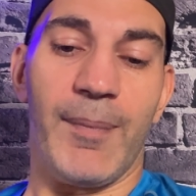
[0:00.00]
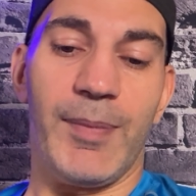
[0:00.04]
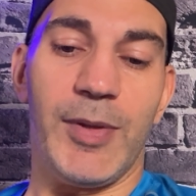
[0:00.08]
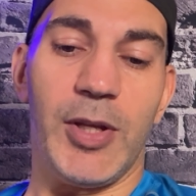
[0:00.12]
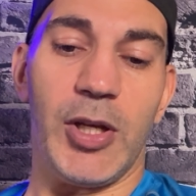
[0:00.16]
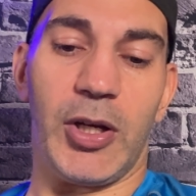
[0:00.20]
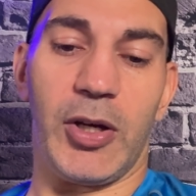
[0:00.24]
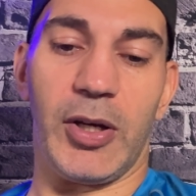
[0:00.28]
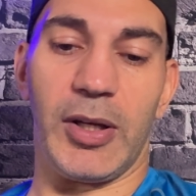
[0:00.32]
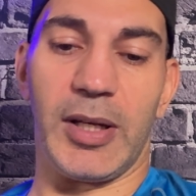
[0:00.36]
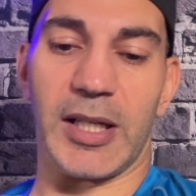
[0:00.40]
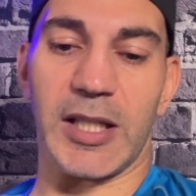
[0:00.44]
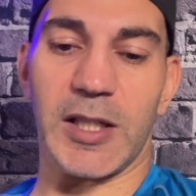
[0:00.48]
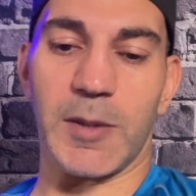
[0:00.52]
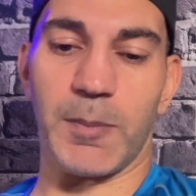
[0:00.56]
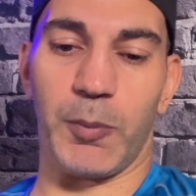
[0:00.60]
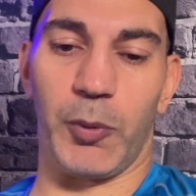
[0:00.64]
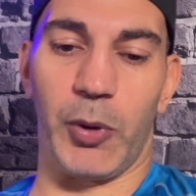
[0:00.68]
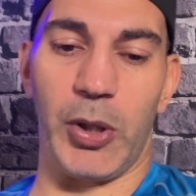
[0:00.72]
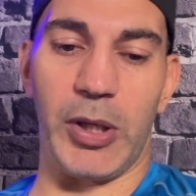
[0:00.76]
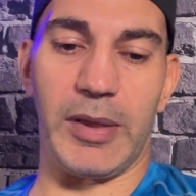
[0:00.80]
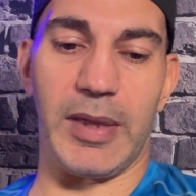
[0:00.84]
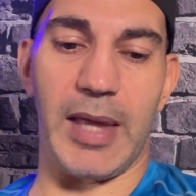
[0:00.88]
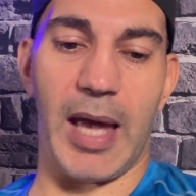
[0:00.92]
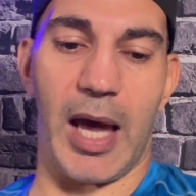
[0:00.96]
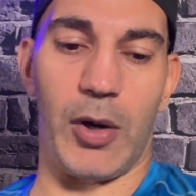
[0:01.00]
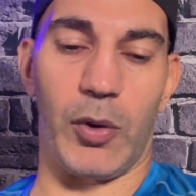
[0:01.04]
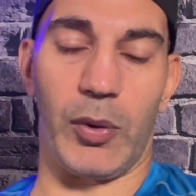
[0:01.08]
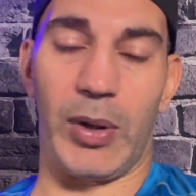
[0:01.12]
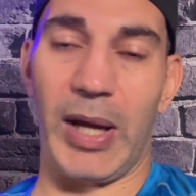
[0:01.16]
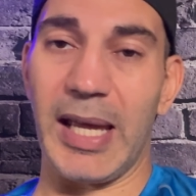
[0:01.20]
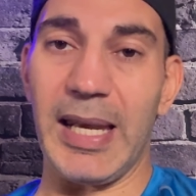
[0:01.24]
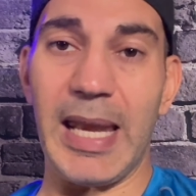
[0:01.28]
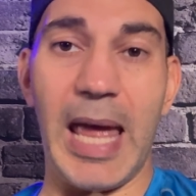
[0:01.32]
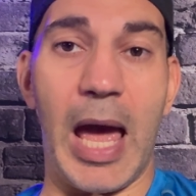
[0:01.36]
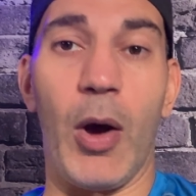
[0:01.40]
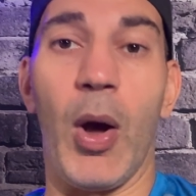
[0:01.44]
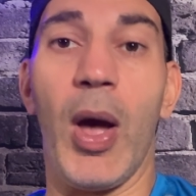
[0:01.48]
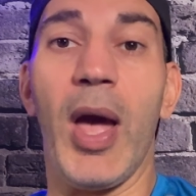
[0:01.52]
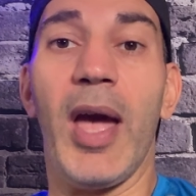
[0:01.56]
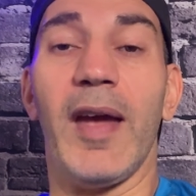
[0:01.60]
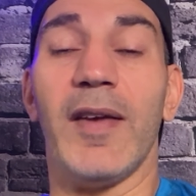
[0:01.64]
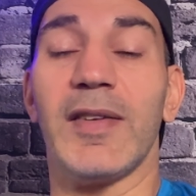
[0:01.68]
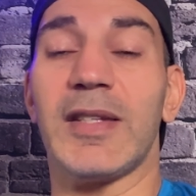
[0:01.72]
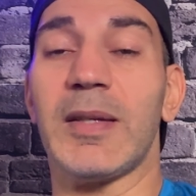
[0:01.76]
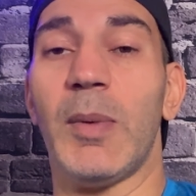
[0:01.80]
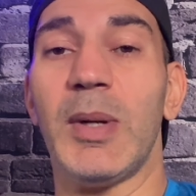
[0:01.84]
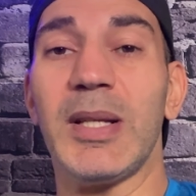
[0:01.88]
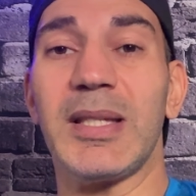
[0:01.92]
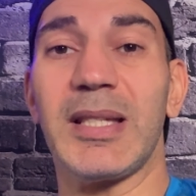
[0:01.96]
You could exploit that, okay? Now,
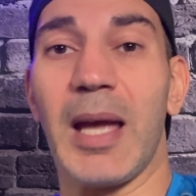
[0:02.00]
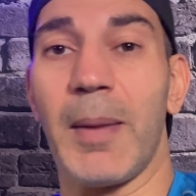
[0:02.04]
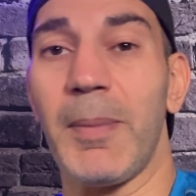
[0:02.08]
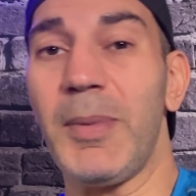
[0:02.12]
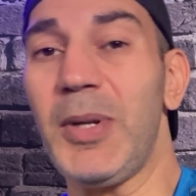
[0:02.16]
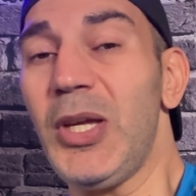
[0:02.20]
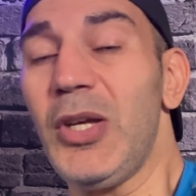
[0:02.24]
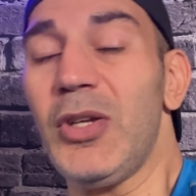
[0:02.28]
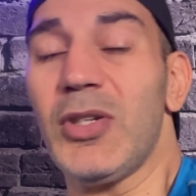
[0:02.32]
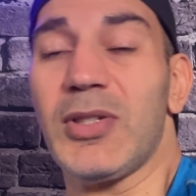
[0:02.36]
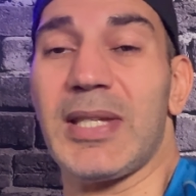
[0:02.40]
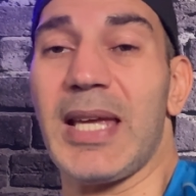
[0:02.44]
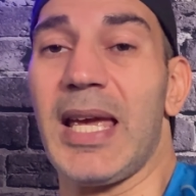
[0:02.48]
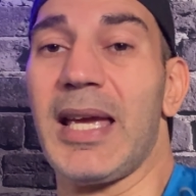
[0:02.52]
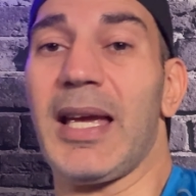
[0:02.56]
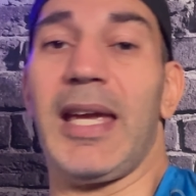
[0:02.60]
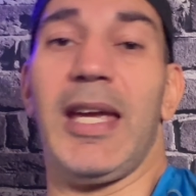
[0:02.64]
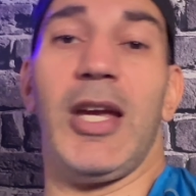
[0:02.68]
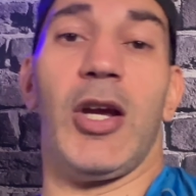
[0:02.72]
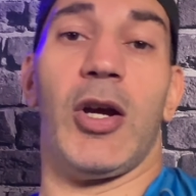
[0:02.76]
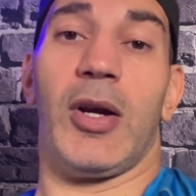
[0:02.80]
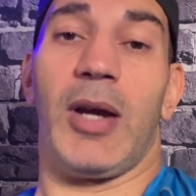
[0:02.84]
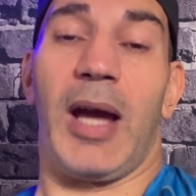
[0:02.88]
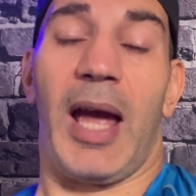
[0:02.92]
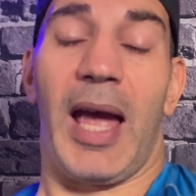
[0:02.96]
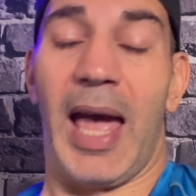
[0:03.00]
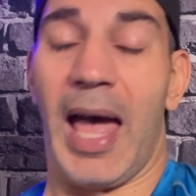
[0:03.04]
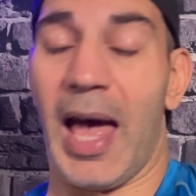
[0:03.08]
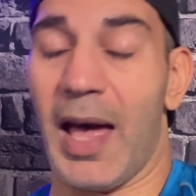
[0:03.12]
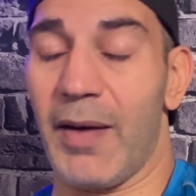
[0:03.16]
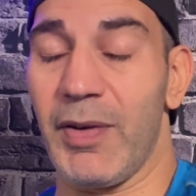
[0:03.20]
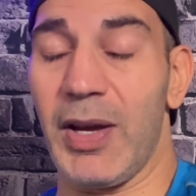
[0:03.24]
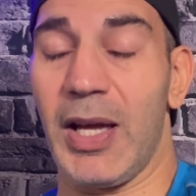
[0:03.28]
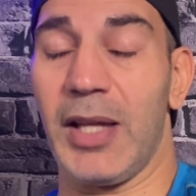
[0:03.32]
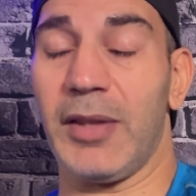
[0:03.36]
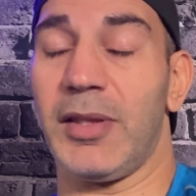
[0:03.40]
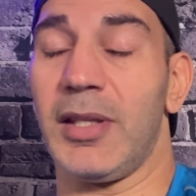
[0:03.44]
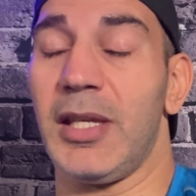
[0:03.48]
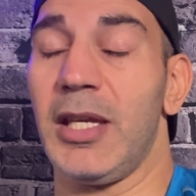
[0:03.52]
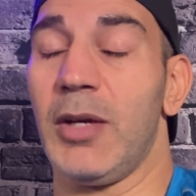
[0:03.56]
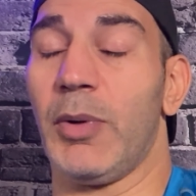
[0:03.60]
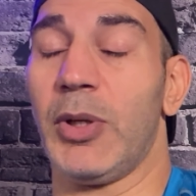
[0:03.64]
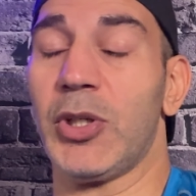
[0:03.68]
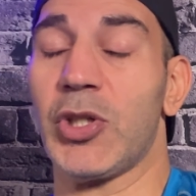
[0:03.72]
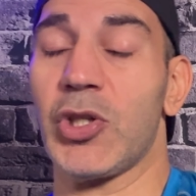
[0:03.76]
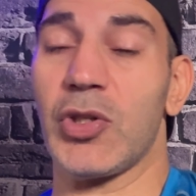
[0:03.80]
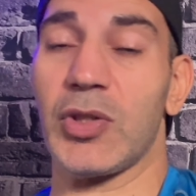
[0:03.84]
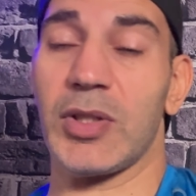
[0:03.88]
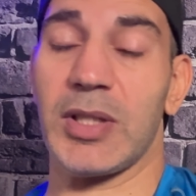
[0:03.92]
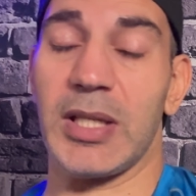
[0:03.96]
if someone's coming to you saying, here, have Anthony
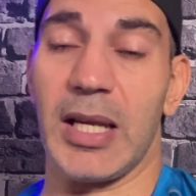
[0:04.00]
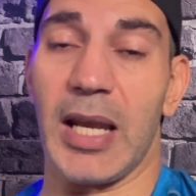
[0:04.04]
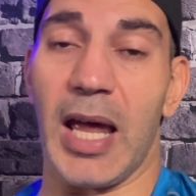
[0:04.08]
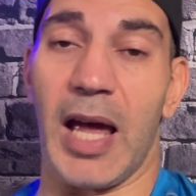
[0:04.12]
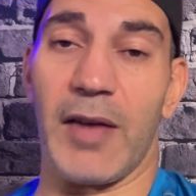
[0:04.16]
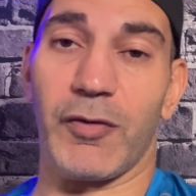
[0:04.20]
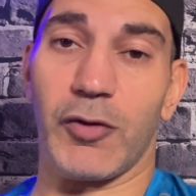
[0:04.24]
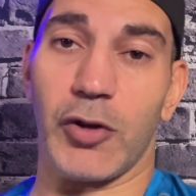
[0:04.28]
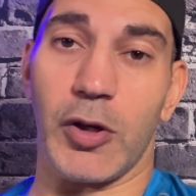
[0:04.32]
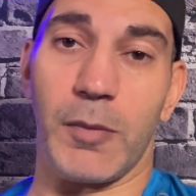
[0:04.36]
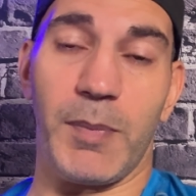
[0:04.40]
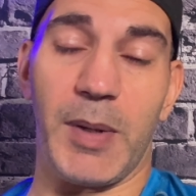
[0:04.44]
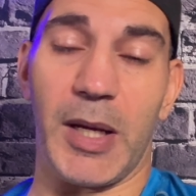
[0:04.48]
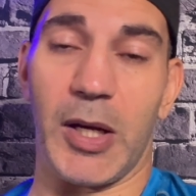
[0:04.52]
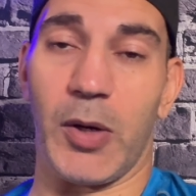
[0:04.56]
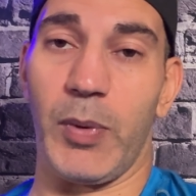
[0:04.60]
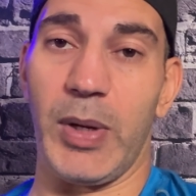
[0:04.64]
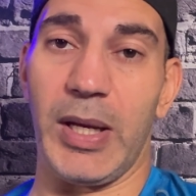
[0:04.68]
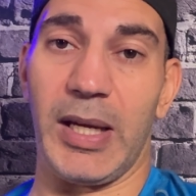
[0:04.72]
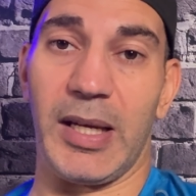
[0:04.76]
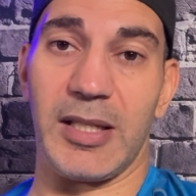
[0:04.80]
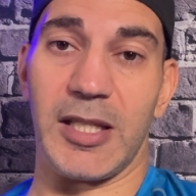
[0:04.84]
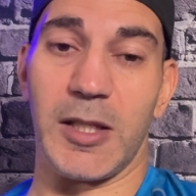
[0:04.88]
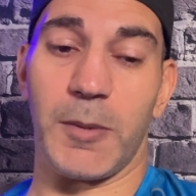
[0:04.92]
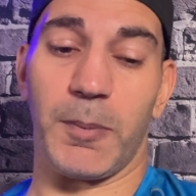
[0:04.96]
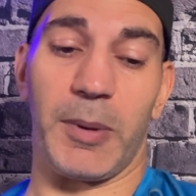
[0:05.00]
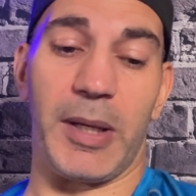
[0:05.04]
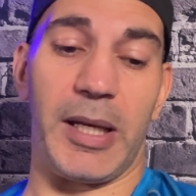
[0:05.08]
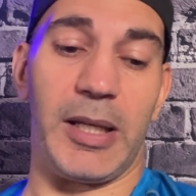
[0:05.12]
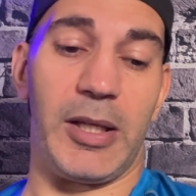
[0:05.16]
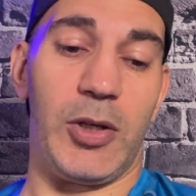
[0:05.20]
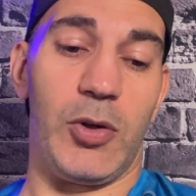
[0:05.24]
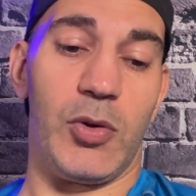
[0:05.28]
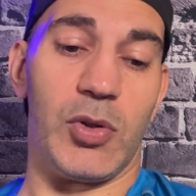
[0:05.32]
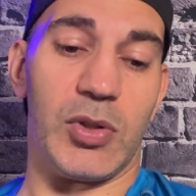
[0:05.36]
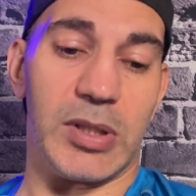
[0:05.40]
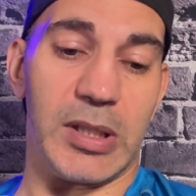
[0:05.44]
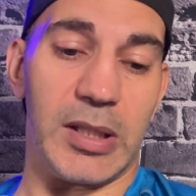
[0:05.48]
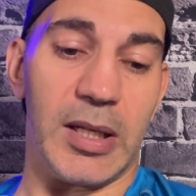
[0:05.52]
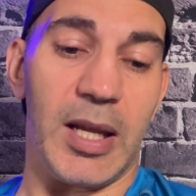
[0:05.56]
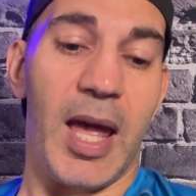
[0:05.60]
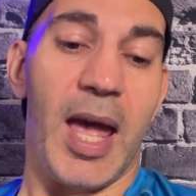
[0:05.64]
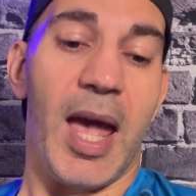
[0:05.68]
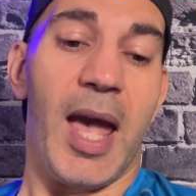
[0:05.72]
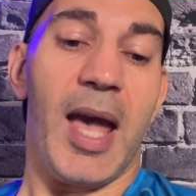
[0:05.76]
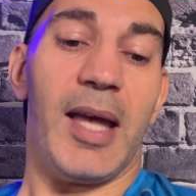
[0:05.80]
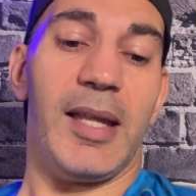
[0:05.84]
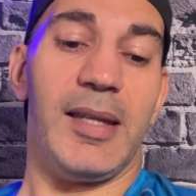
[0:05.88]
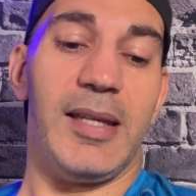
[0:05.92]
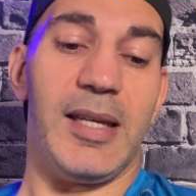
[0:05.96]
Richardson after a big week because he's playing Houston,
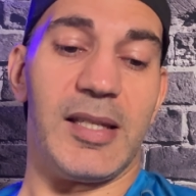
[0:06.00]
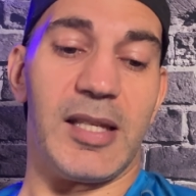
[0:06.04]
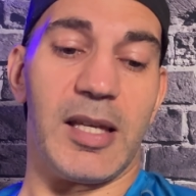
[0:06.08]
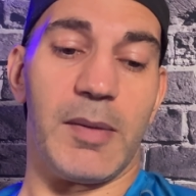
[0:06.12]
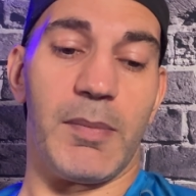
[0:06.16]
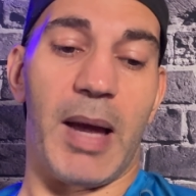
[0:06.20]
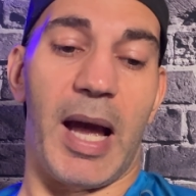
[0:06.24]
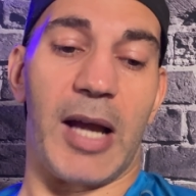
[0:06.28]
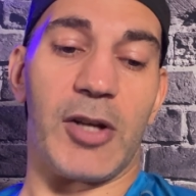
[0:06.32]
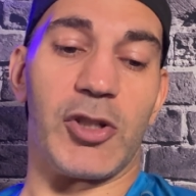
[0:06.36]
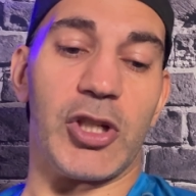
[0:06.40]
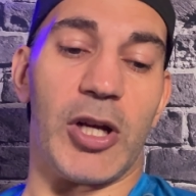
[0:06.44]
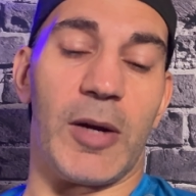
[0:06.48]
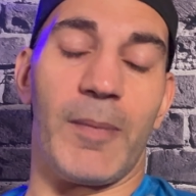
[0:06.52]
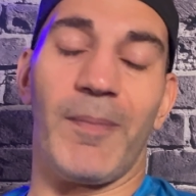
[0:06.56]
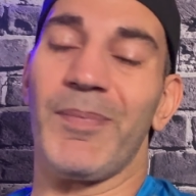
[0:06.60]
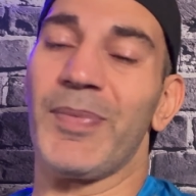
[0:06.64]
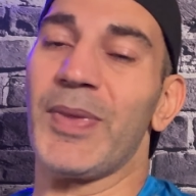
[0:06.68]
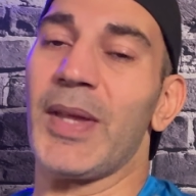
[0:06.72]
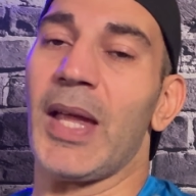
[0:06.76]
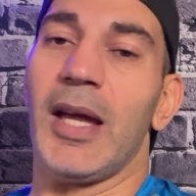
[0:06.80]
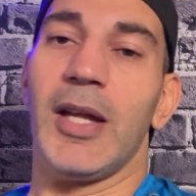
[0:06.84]
decent matchup,